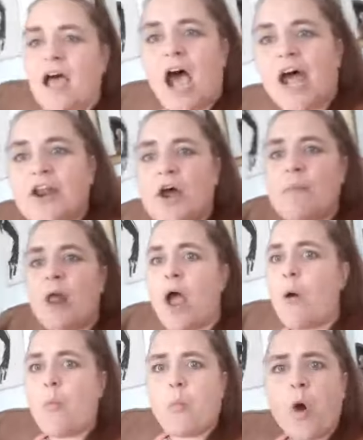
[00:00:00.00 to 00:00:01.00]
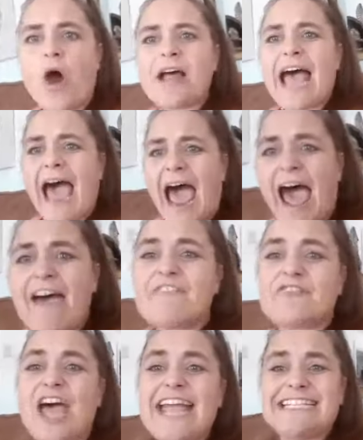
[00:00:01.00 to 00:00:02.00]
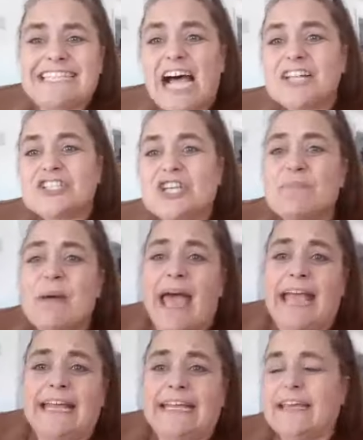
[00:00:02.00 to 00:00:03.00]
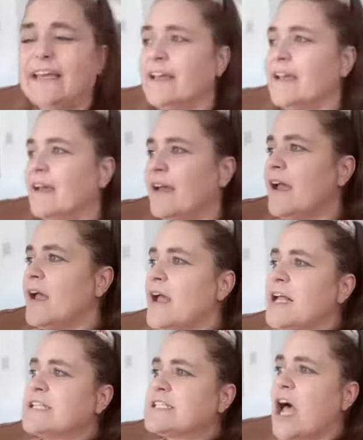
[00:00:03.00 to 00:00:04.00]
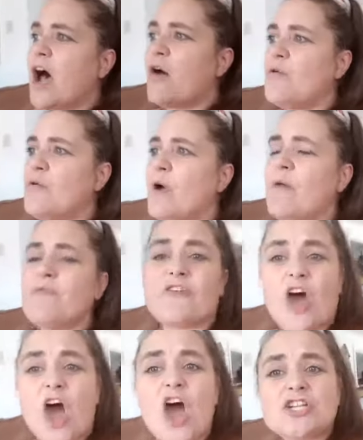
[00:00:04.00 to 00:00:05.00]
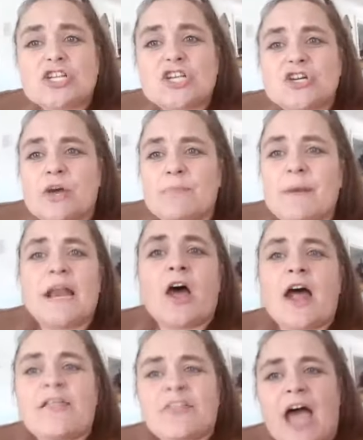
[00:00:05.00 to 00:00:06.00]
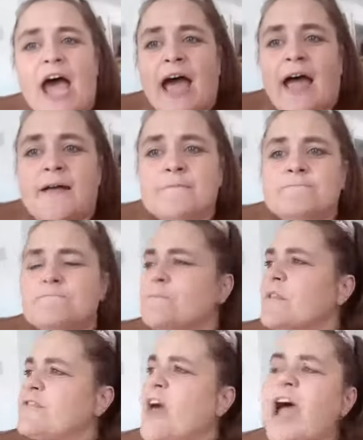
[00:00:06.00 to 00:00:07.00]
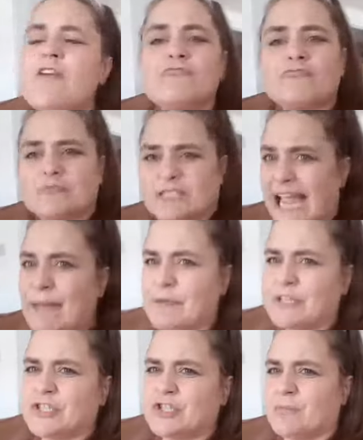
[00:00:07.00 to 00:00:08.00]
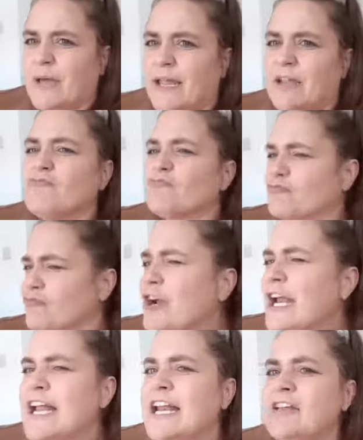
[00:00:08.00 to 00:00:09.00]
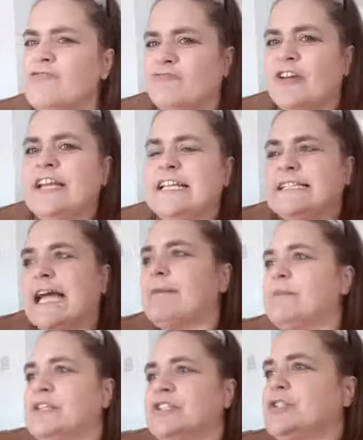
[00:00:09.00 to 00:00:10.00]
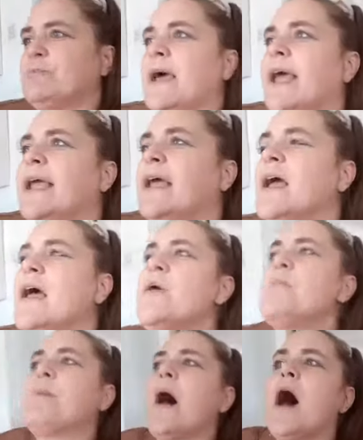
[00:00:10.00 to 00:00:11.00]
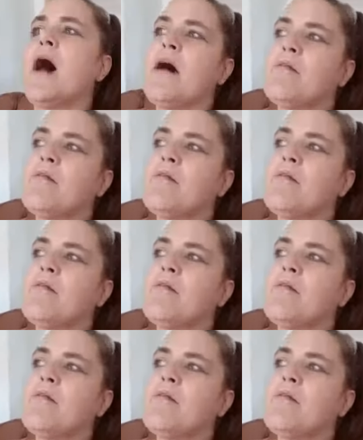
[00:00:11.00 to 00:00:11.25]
And I'm like, what have they done to me? So, and um, for her to look at me like that, that damaged me. Really, really damaged me. But